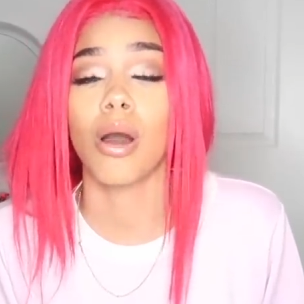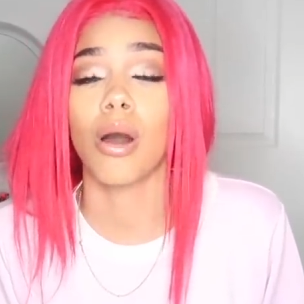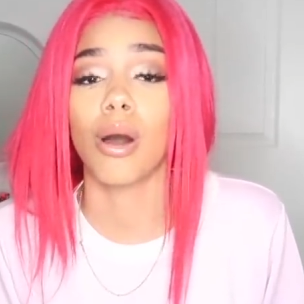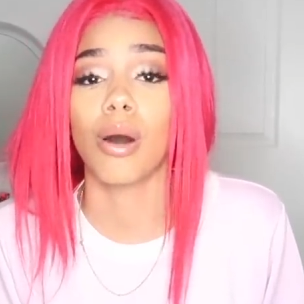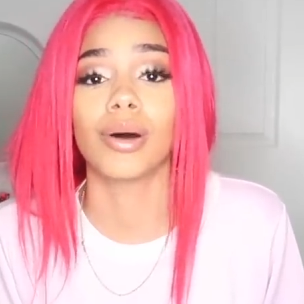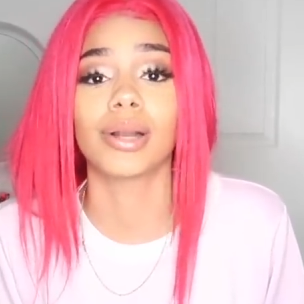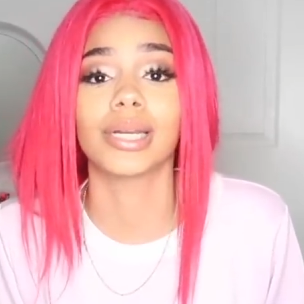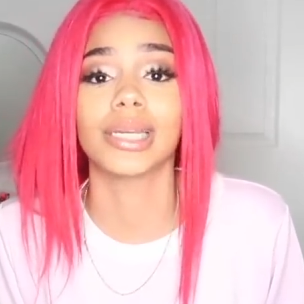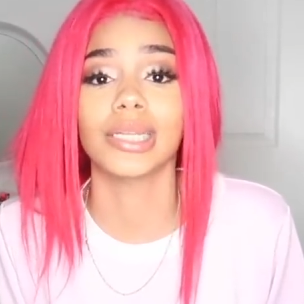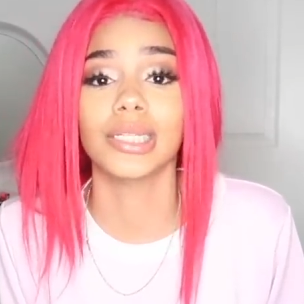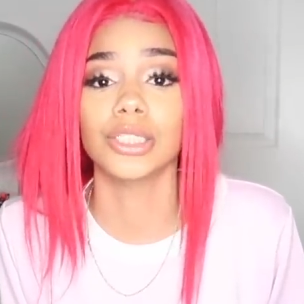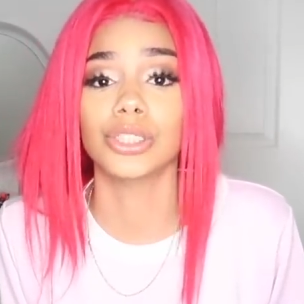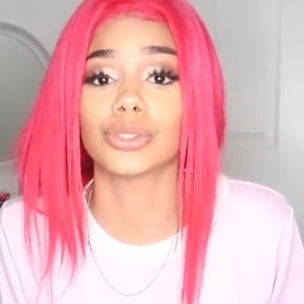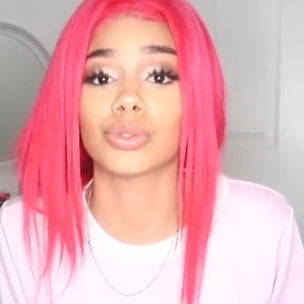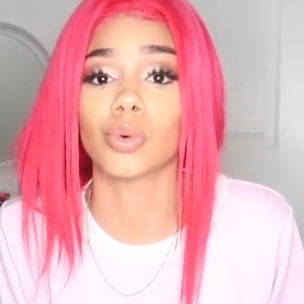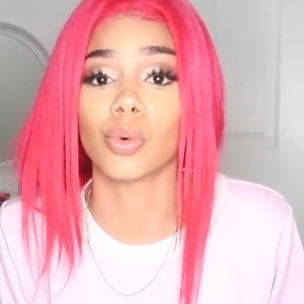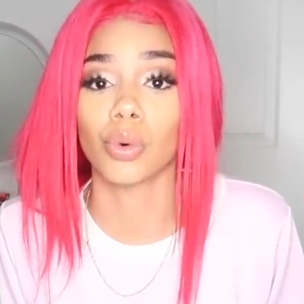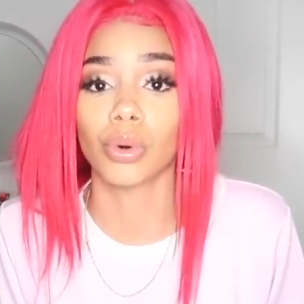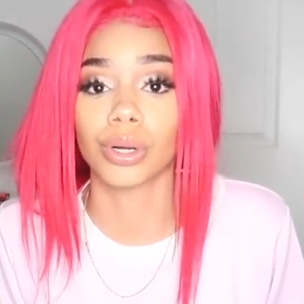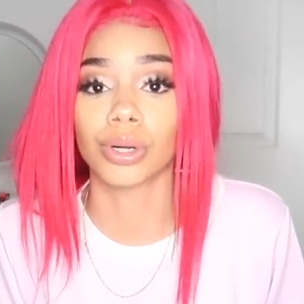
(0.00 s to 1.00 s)
on
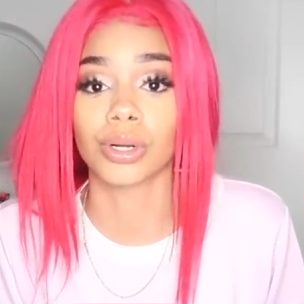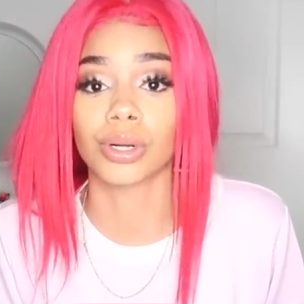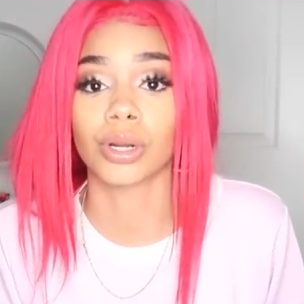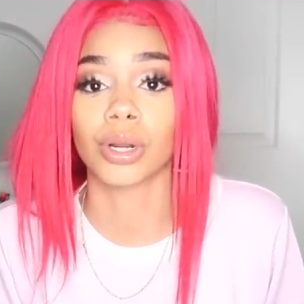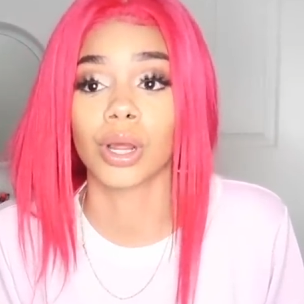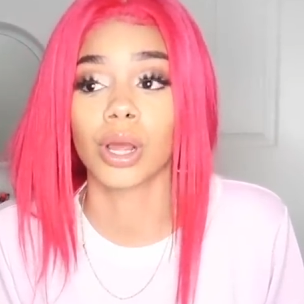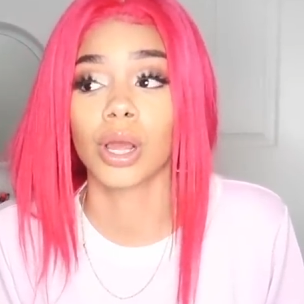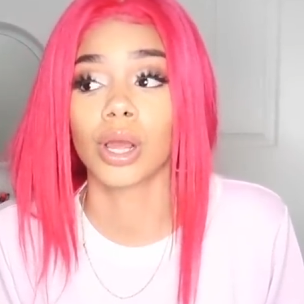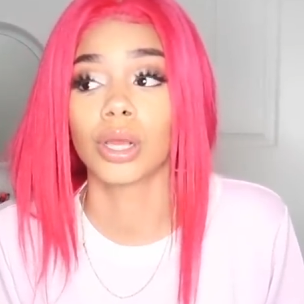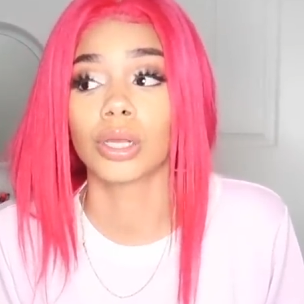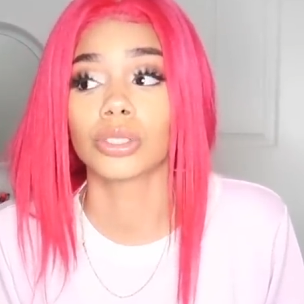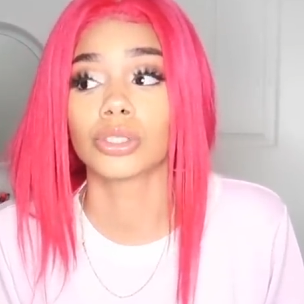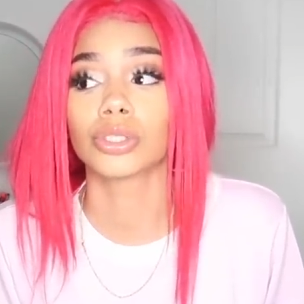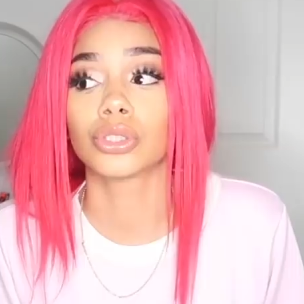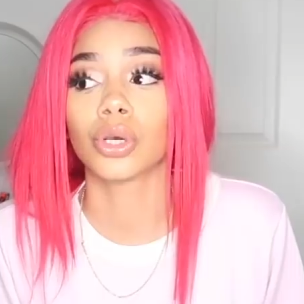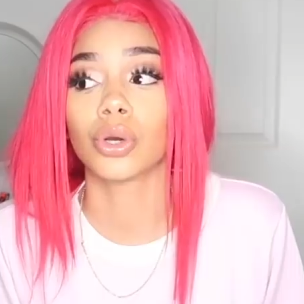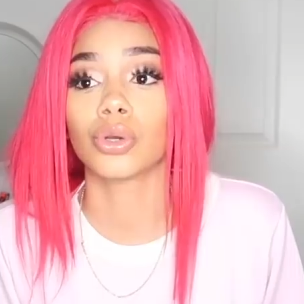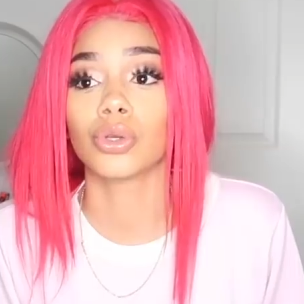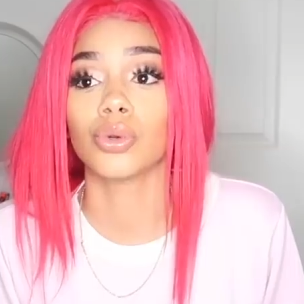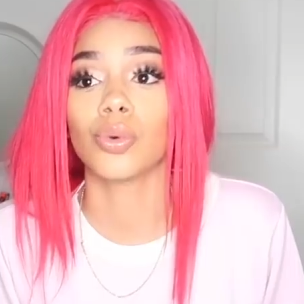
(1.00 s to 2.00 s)
each order.
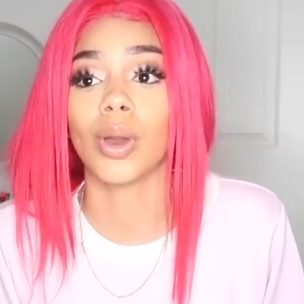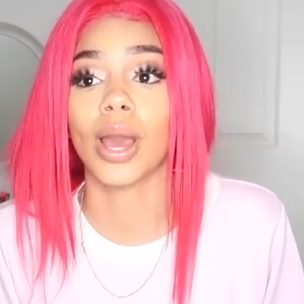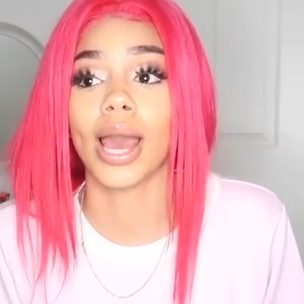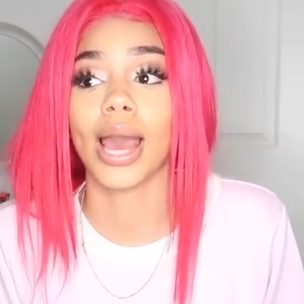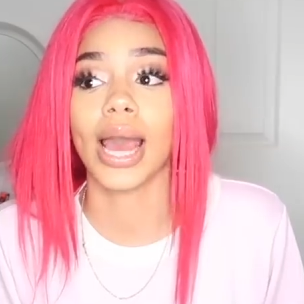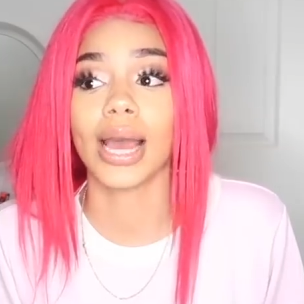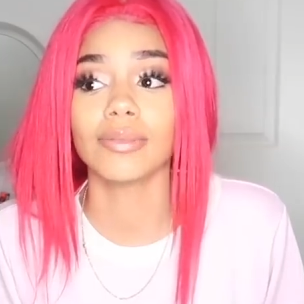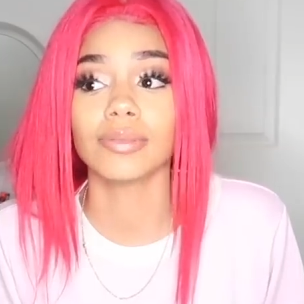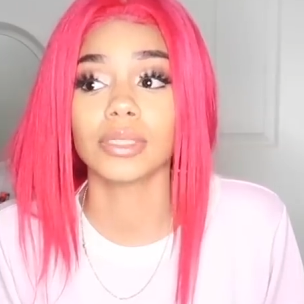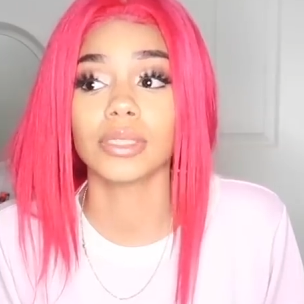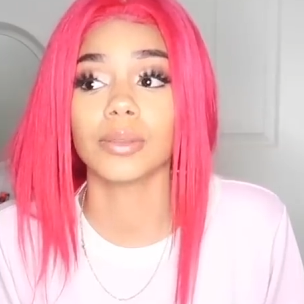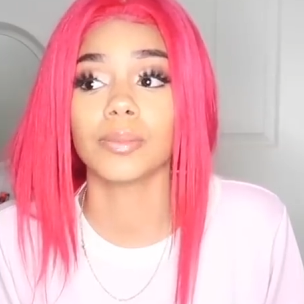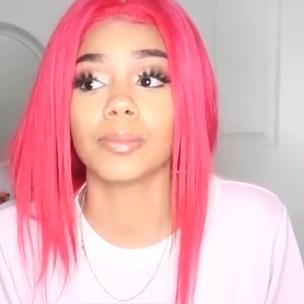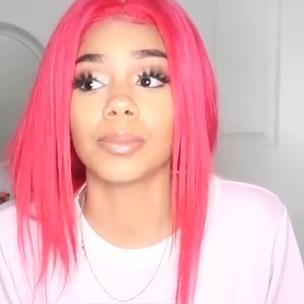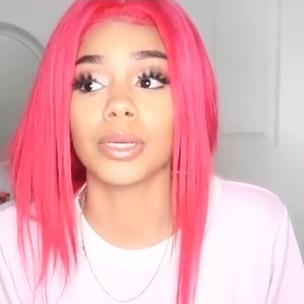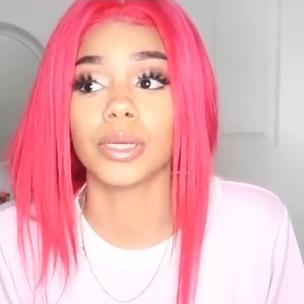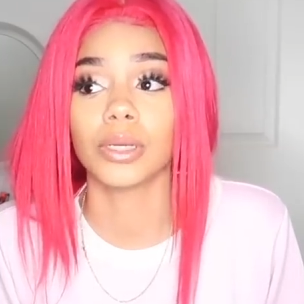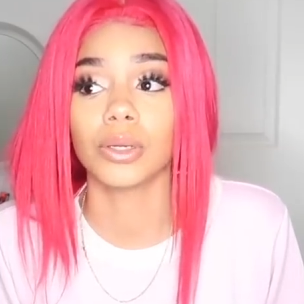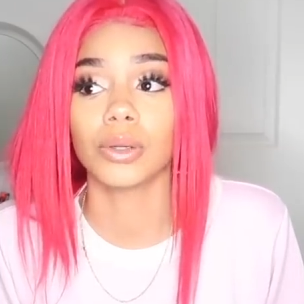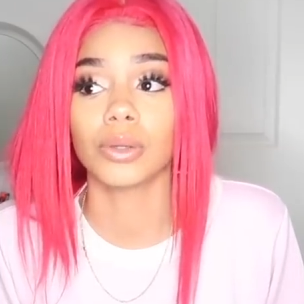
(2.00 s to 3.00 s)
So you have to
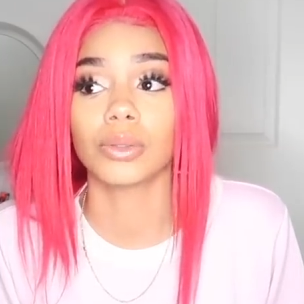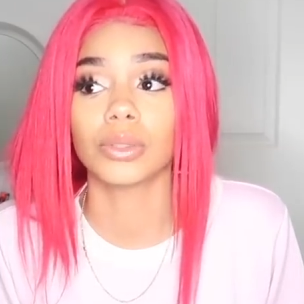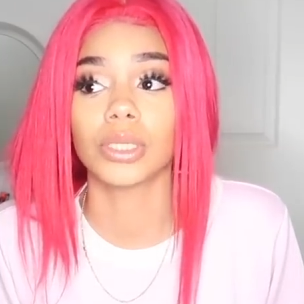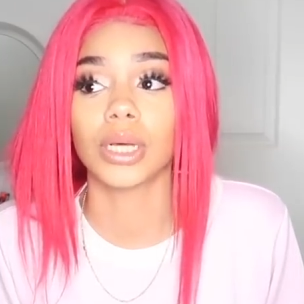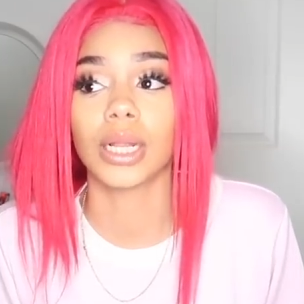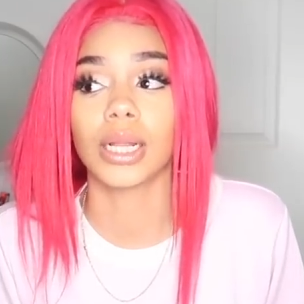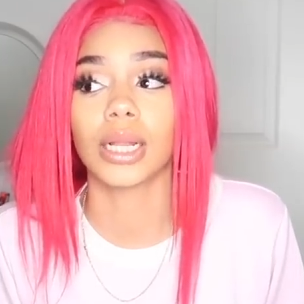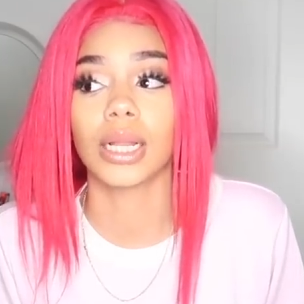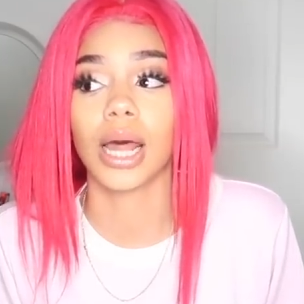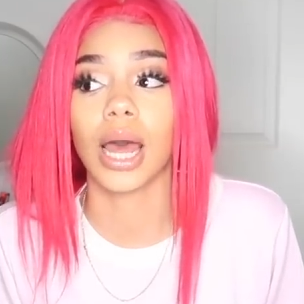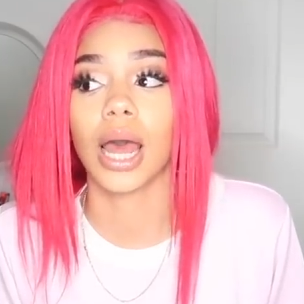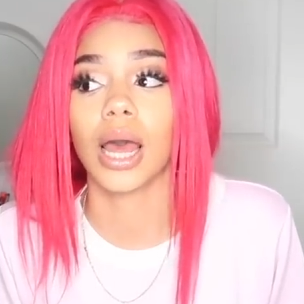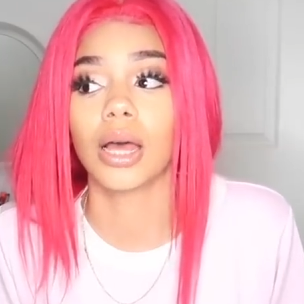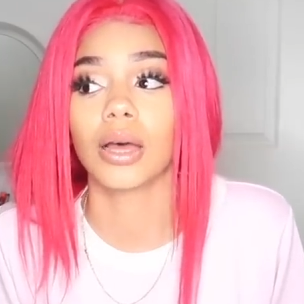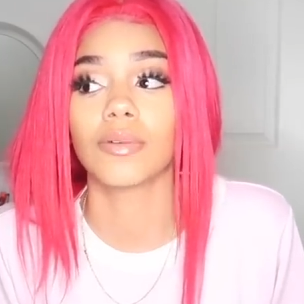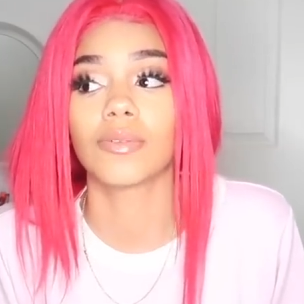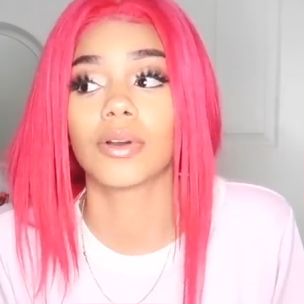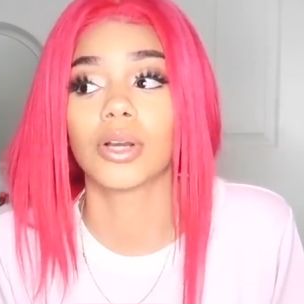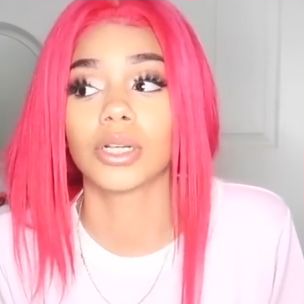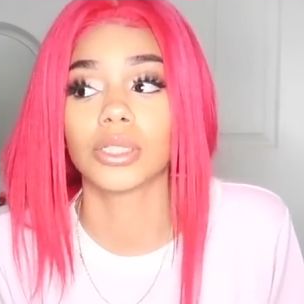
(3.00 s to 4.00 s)
build a lot
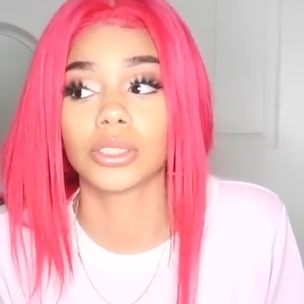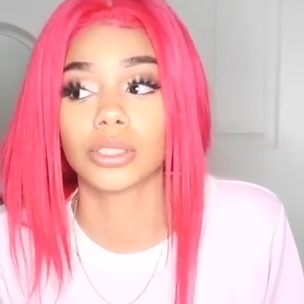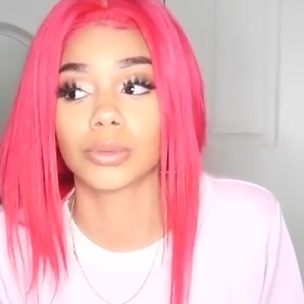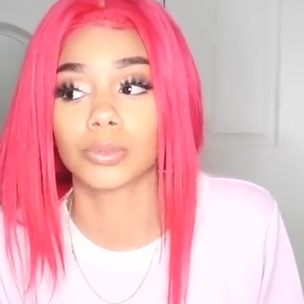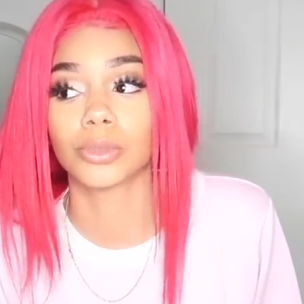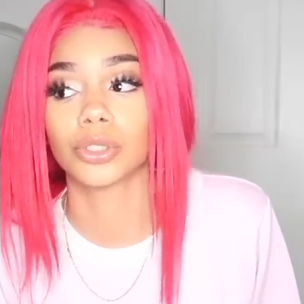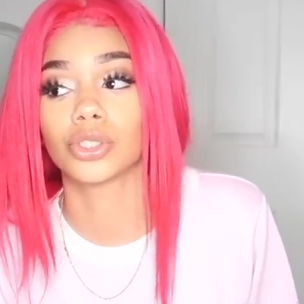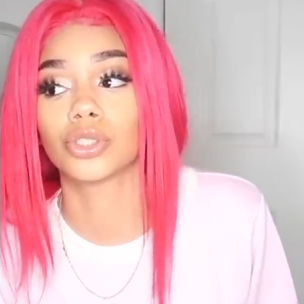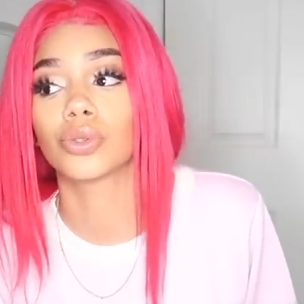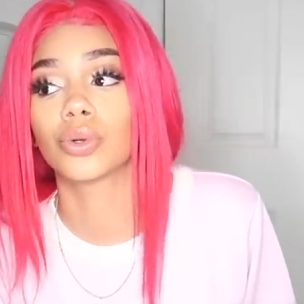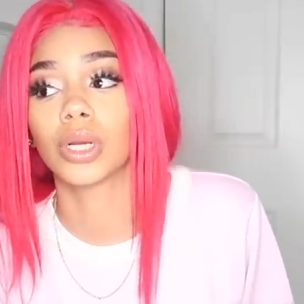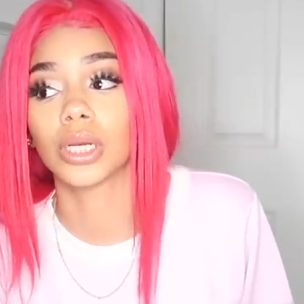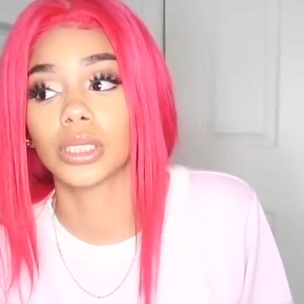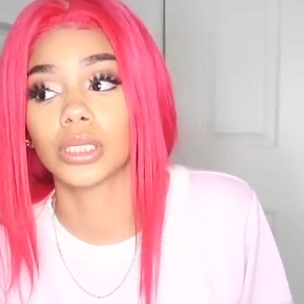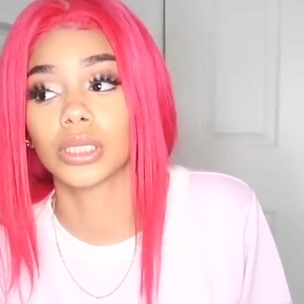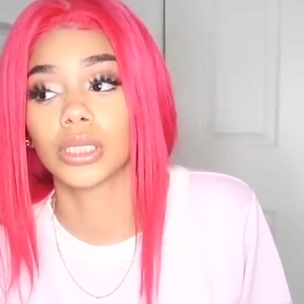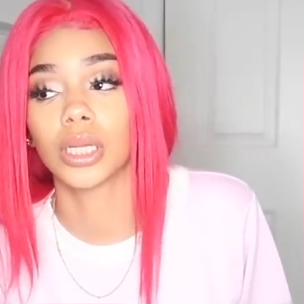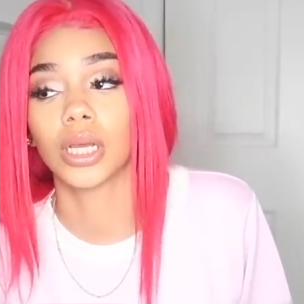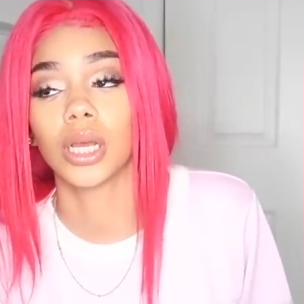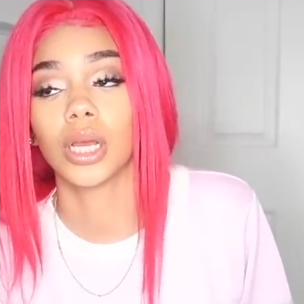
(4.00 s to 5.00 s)
of customer
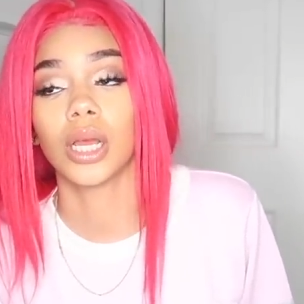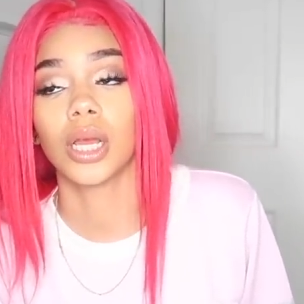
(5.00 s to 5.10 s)
trust